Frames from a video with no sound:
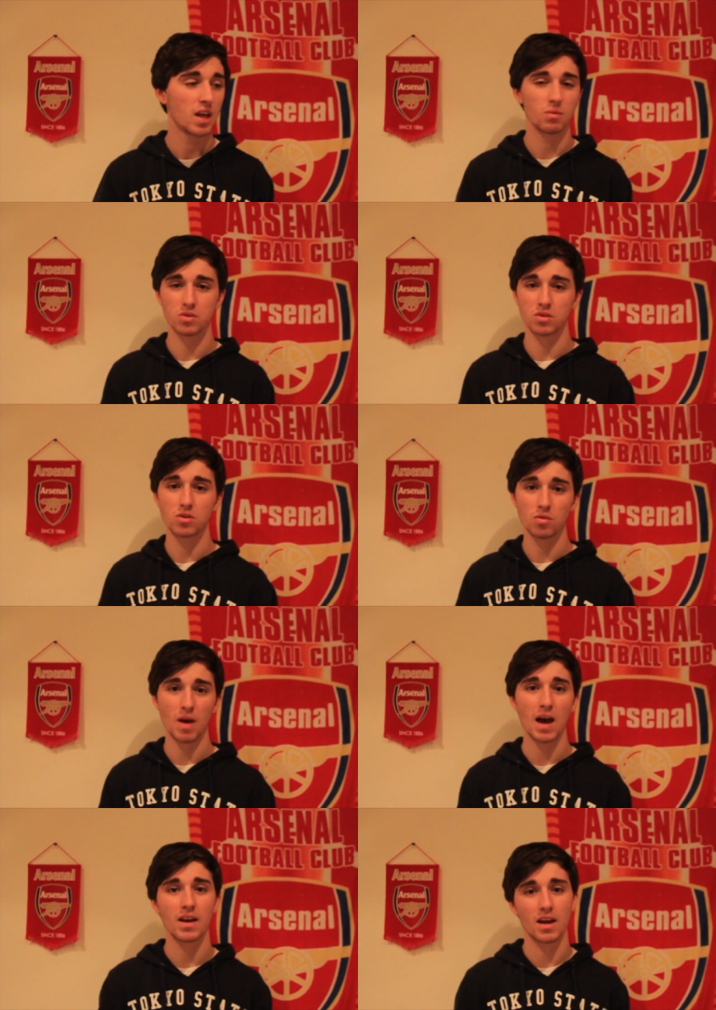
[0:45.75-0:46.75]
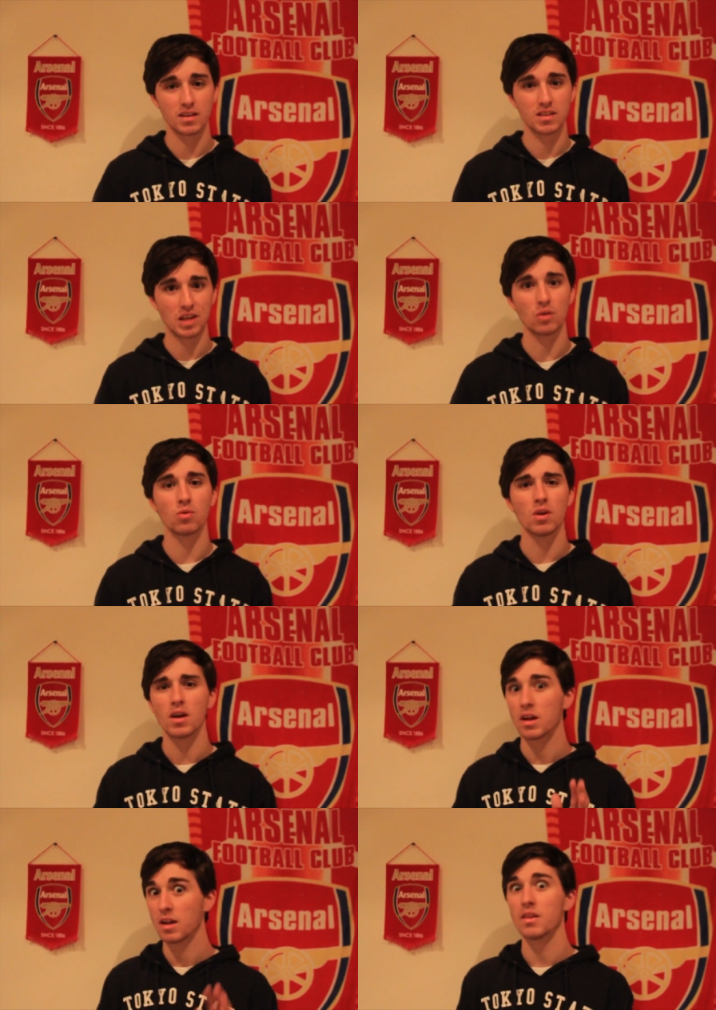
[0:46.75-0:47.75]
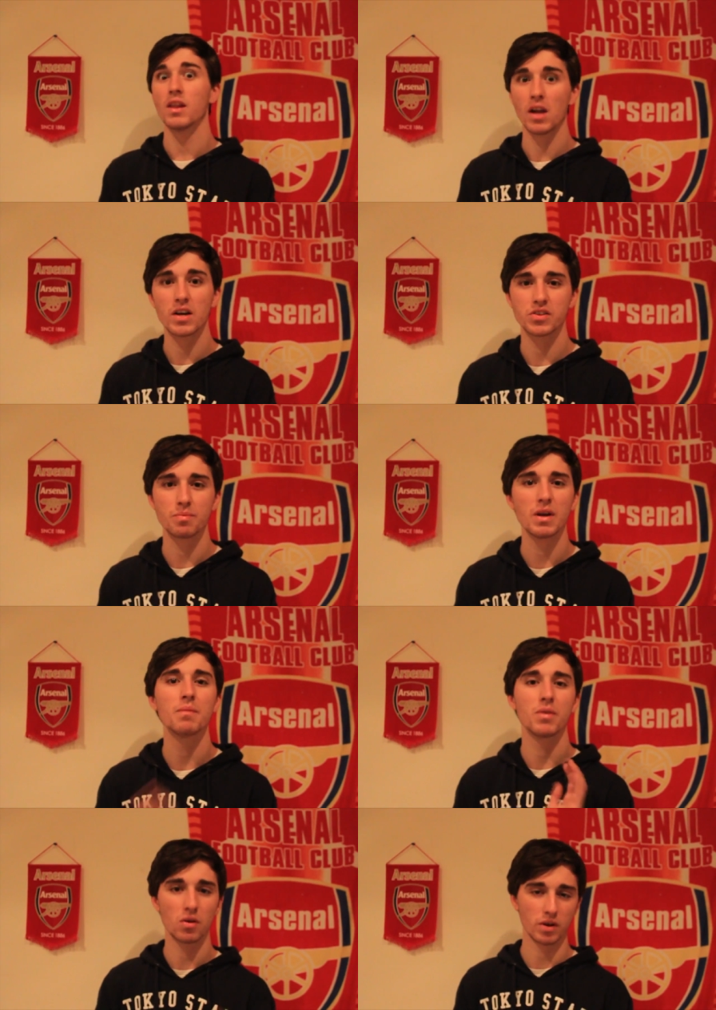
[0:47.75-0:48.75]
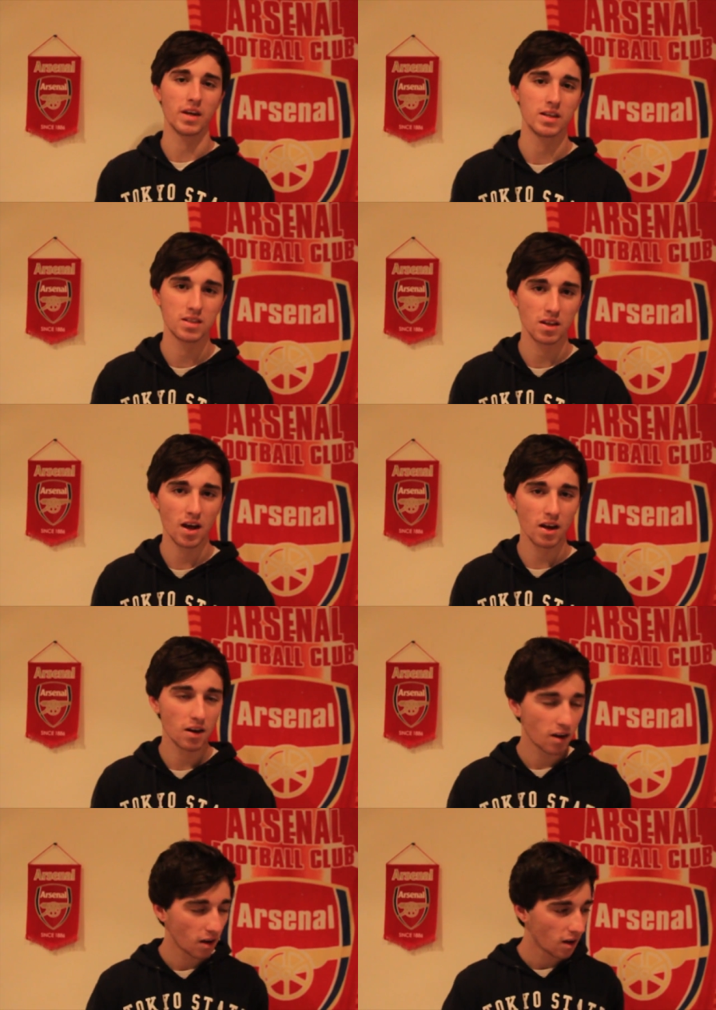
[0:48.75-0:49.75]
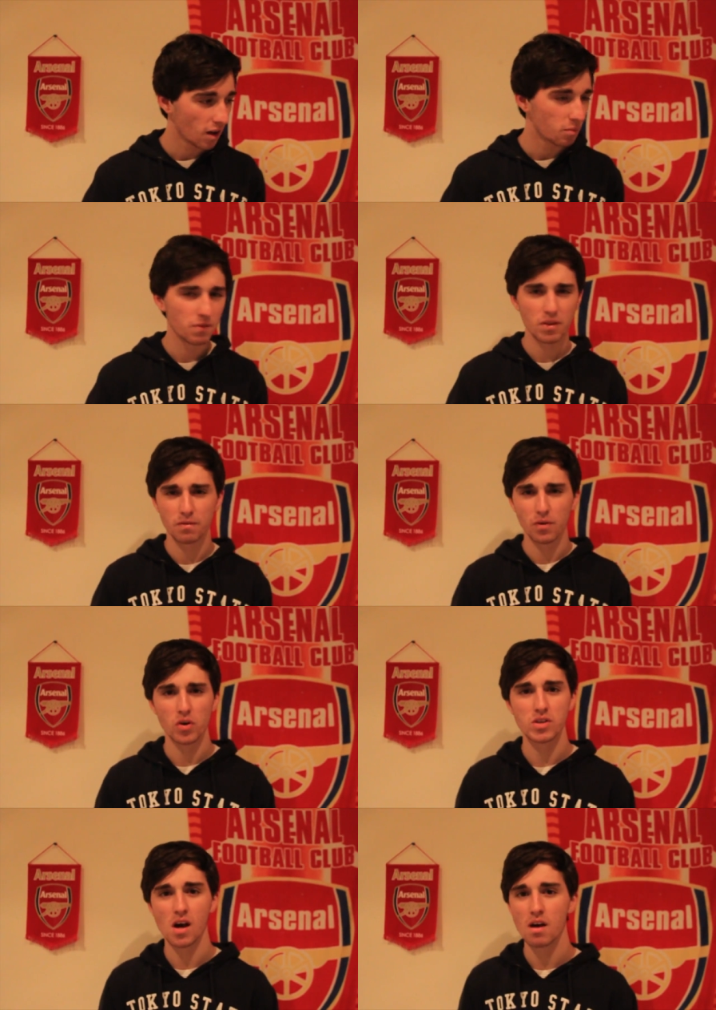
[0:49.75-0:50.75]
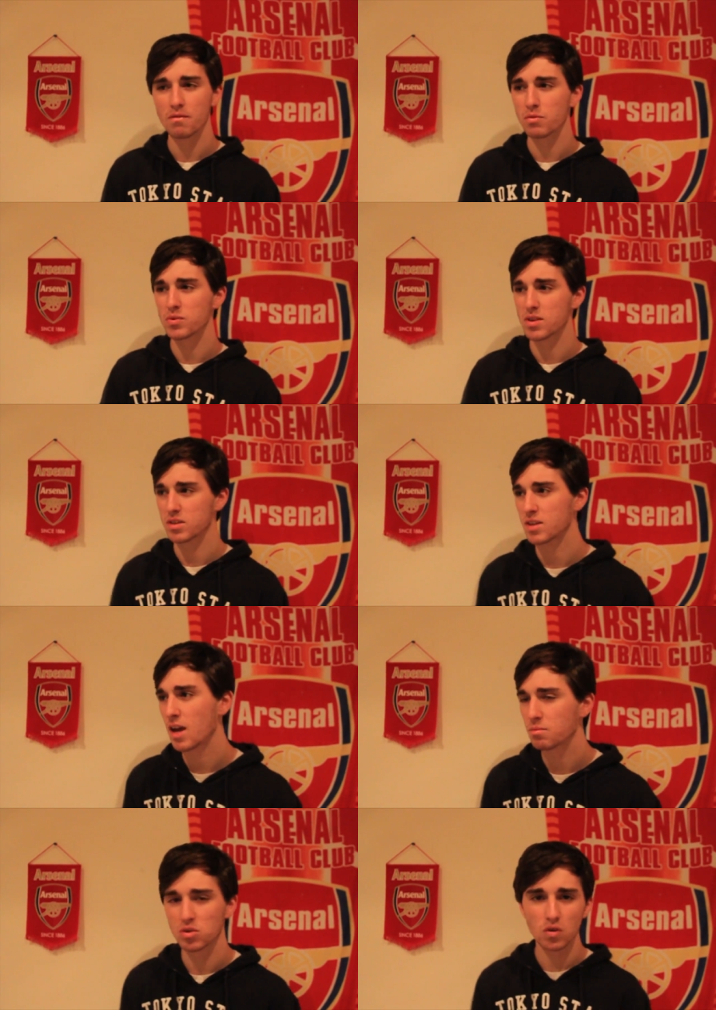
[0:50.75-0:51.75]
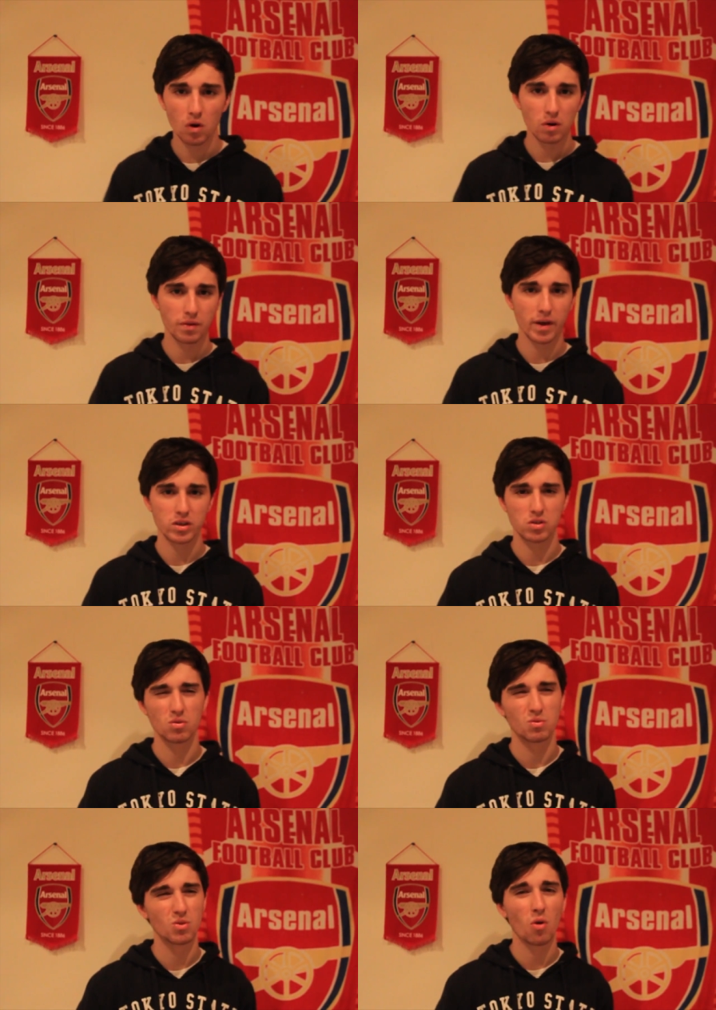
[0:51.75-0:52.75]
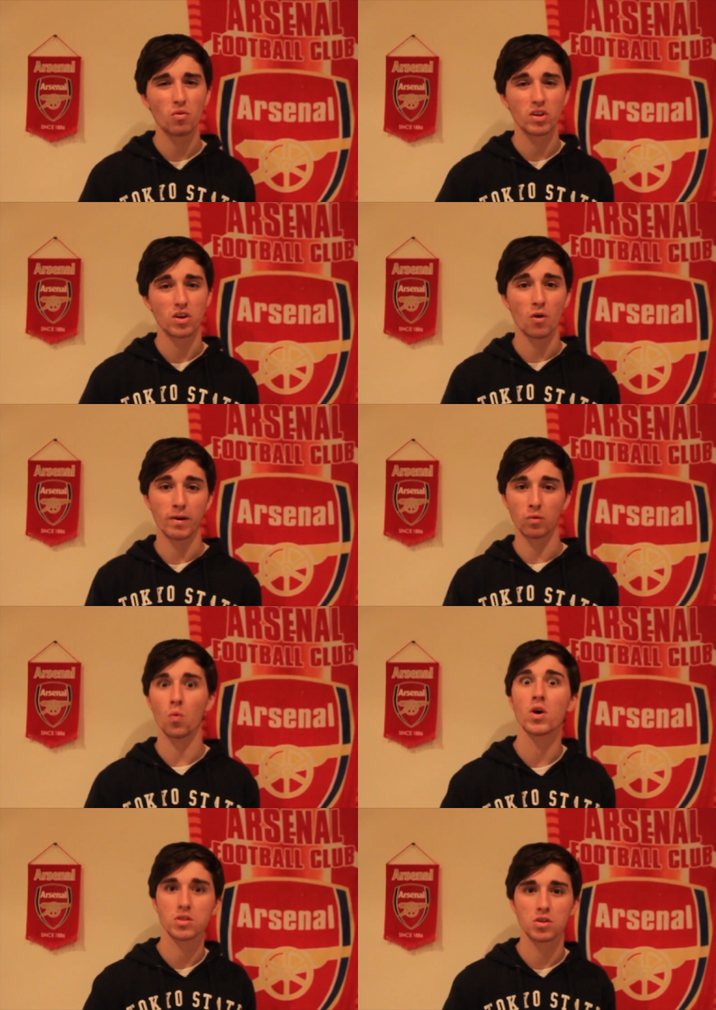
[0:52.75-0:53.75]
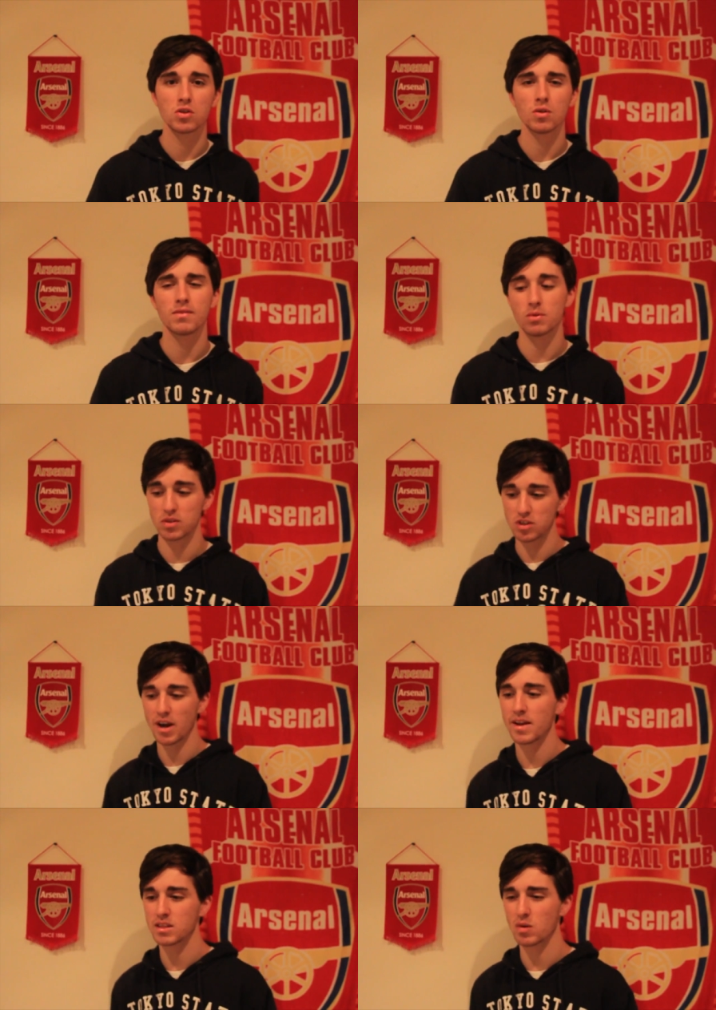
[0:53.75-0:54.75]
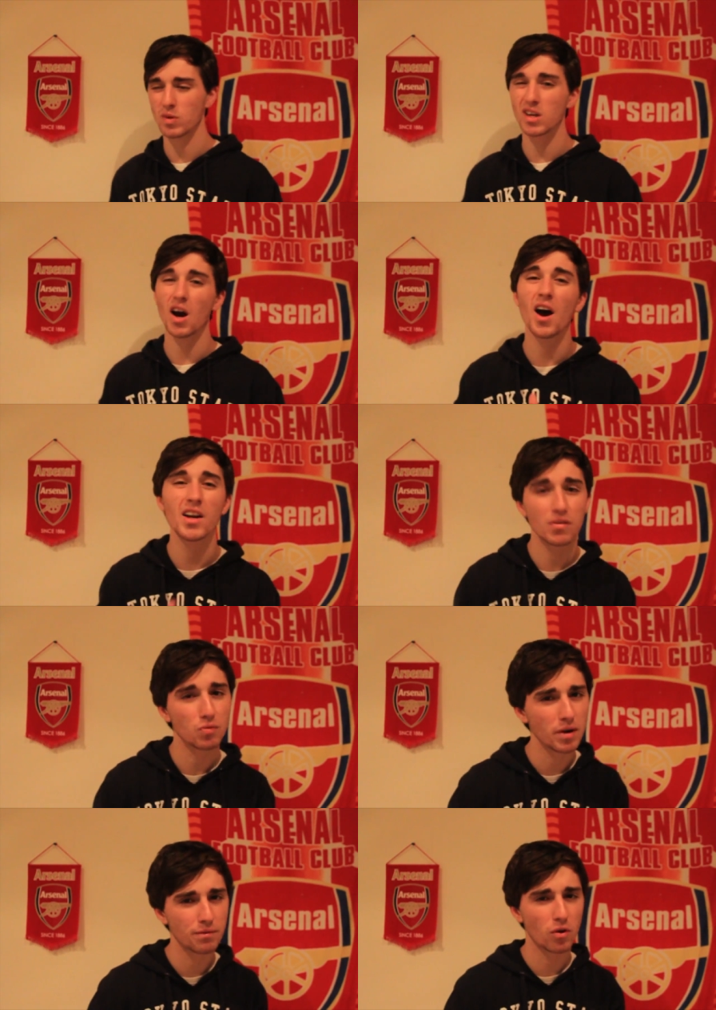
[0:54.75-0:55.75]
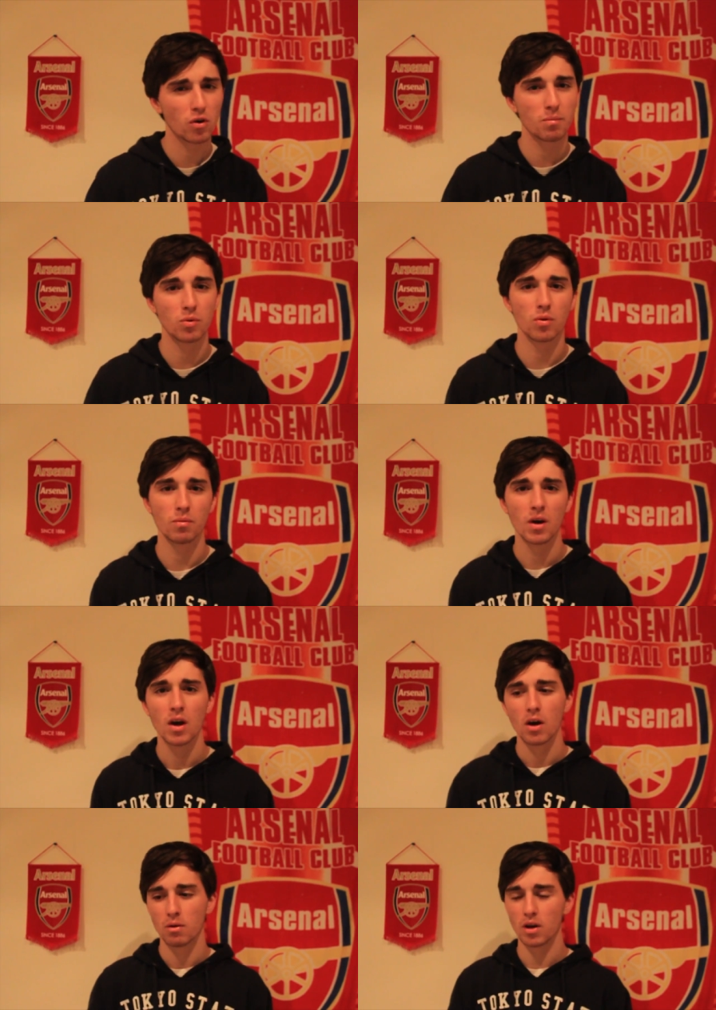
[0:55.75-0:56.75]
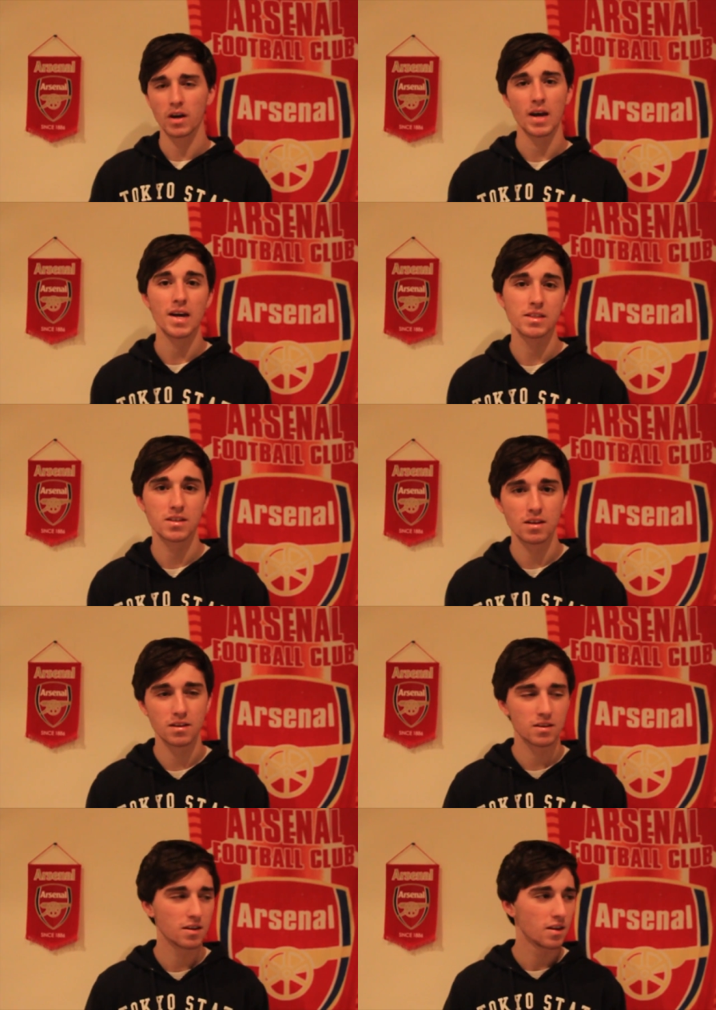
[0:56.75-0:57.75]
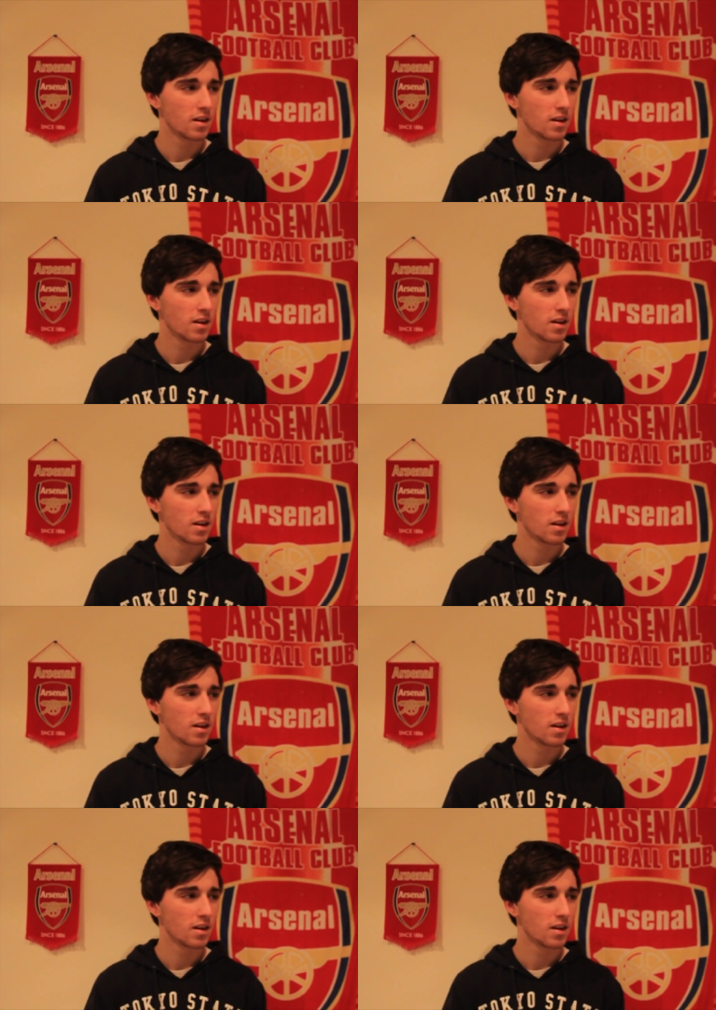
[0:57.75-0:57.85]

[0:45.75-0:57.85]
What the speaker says: It wasn't too bad until the last minute, but I'll get into that. But for the first half, it was the same story with Arsenal, not really knowing what to do. If there was a chance that we kind of went for it, but we were kind of hesitant.